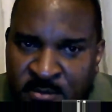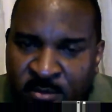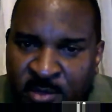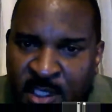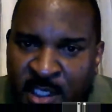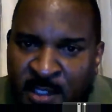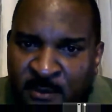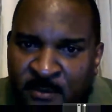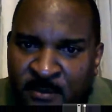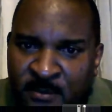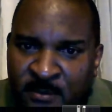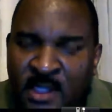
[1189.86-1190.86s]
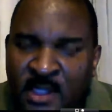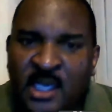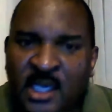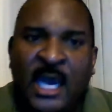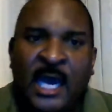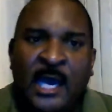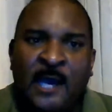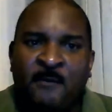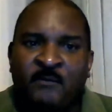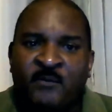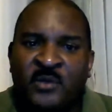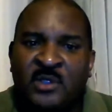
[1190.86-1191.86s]
right?
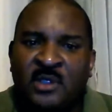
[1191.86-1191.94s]
Mm-hmm.